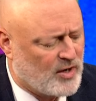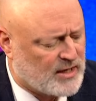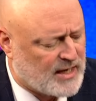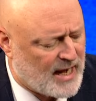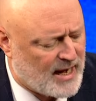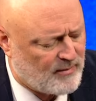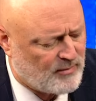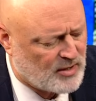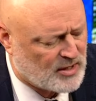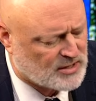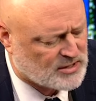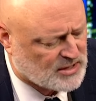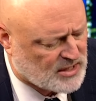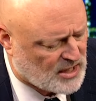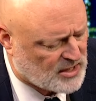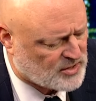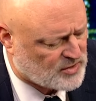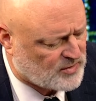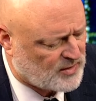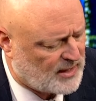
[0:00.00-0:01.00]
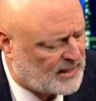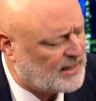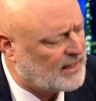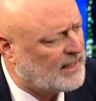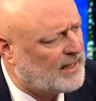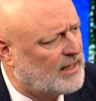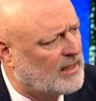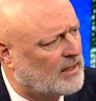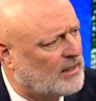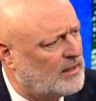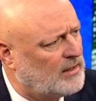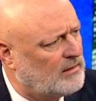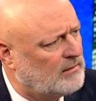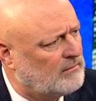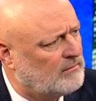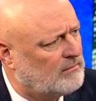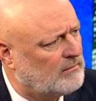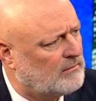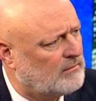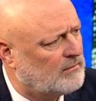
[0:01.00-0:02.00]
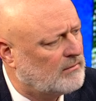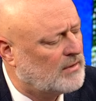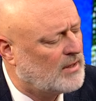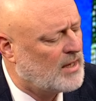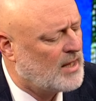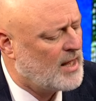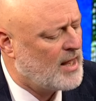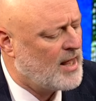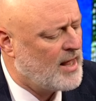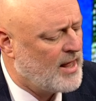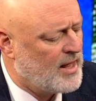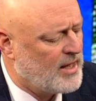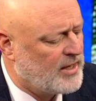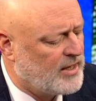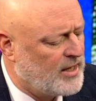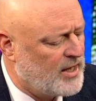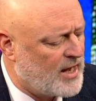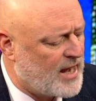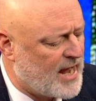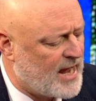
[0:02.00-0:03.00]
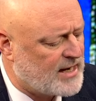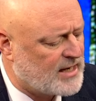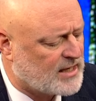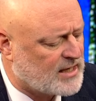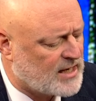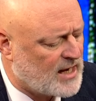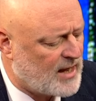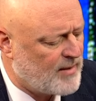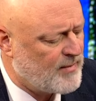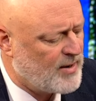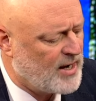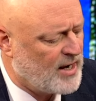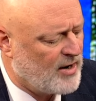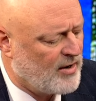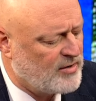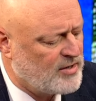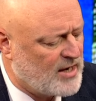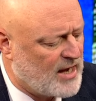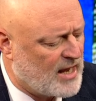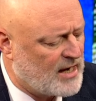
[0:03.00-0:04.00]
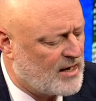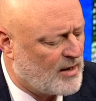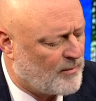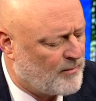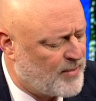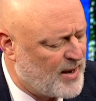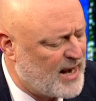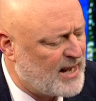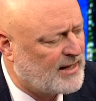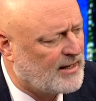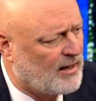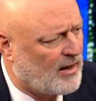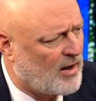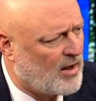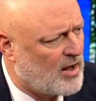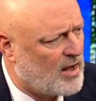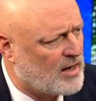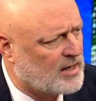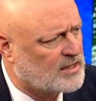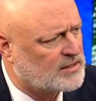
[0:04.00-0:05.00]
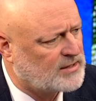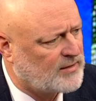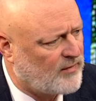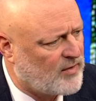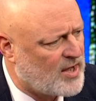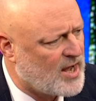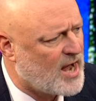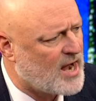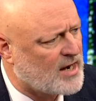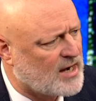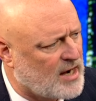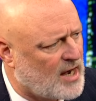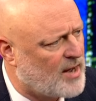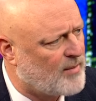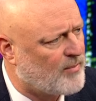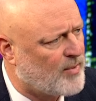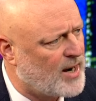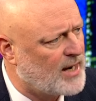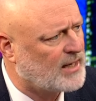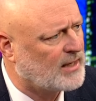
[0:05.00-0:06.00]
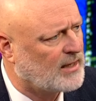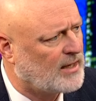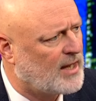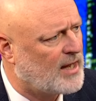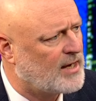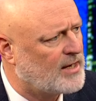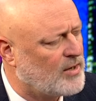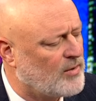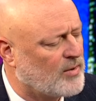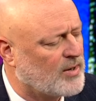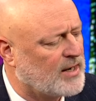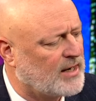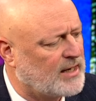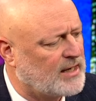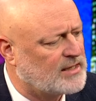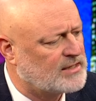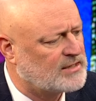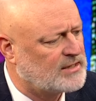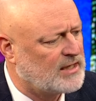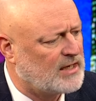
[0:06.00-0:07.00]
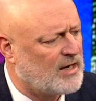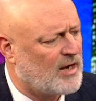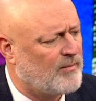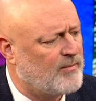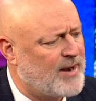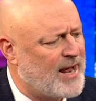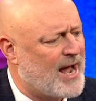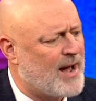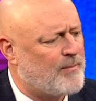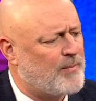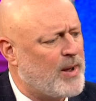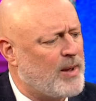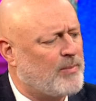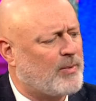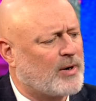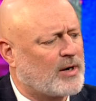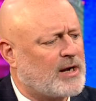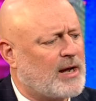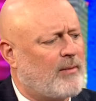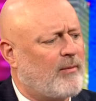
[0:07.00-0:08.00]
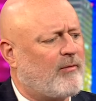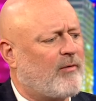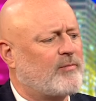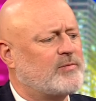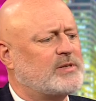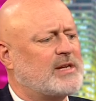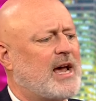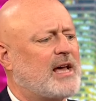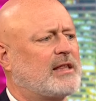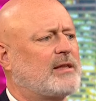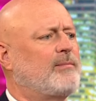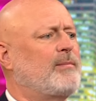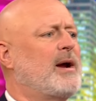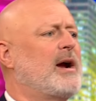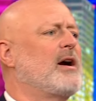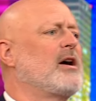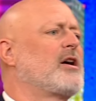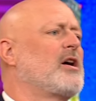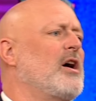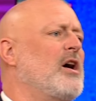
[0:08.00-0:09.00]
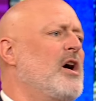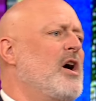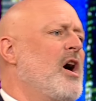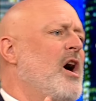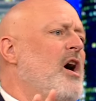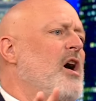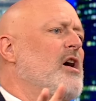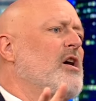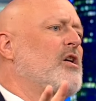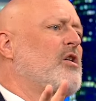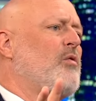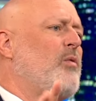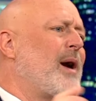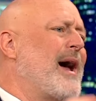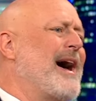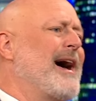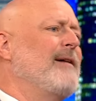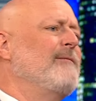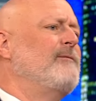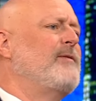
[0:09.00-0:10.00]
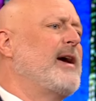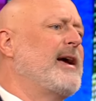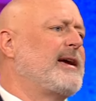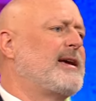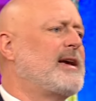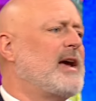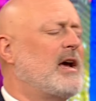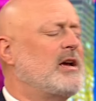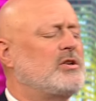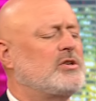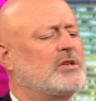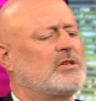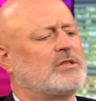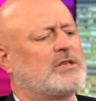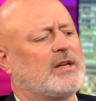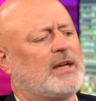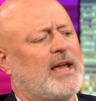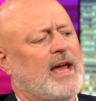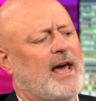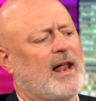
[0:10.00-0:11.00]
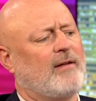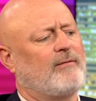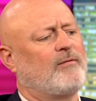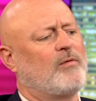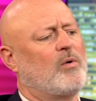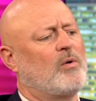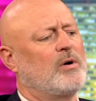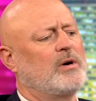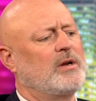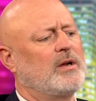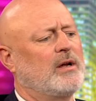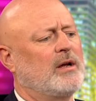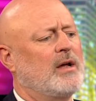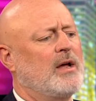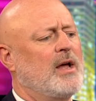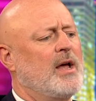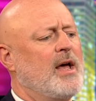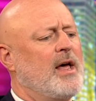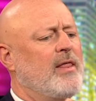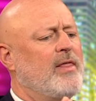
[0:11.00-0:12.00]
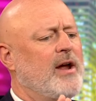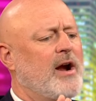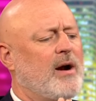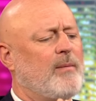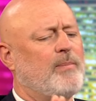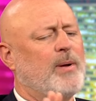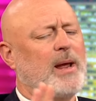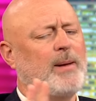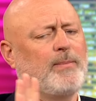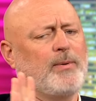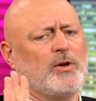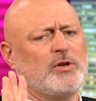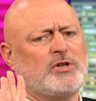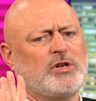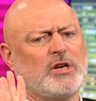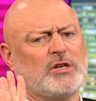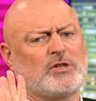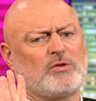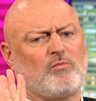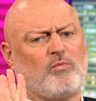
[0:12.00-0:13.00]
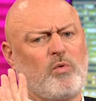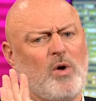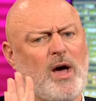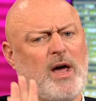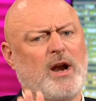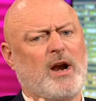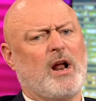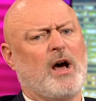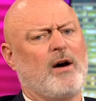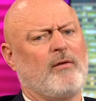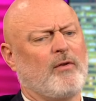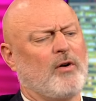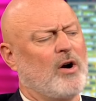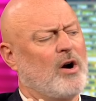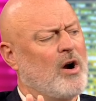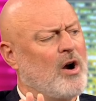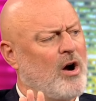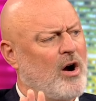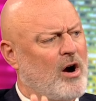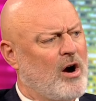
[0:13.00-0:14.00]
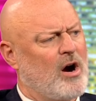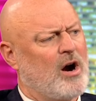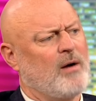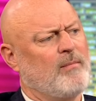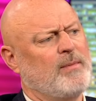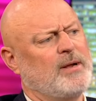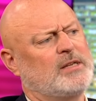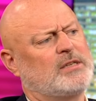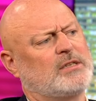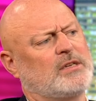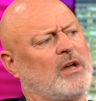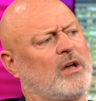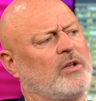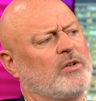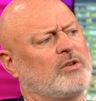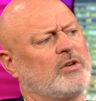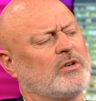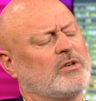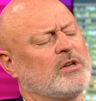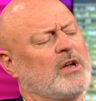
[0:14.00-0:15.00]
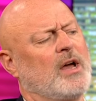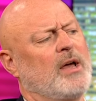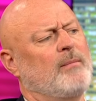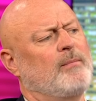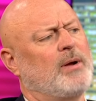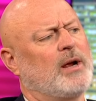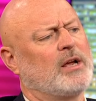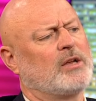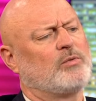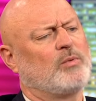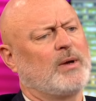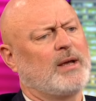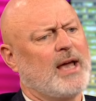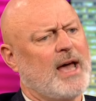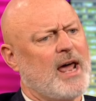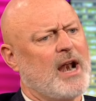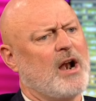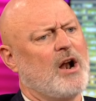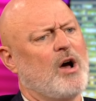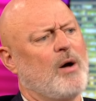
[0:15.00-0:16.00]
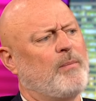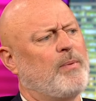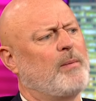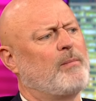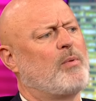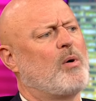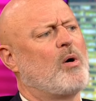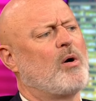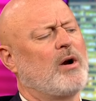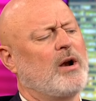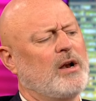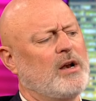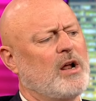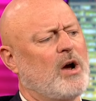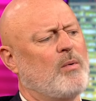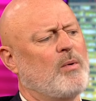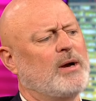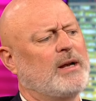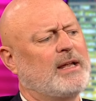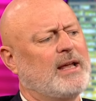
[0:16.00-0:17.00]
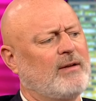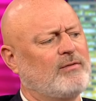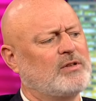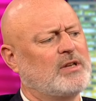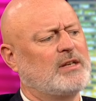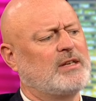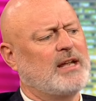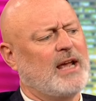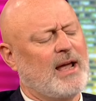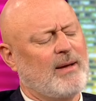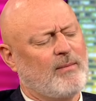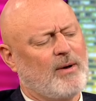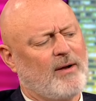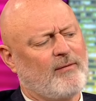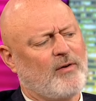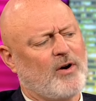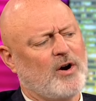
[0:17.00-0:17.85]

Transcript: you came to this country illegally, you had to come here and you had to obey the law, because if you got caught breaking the law, you were going to get sent home. Now people are coming from South America on crime vacations to California. There are people just running over army soldiers because we got an open border and no one gives a damn. And I've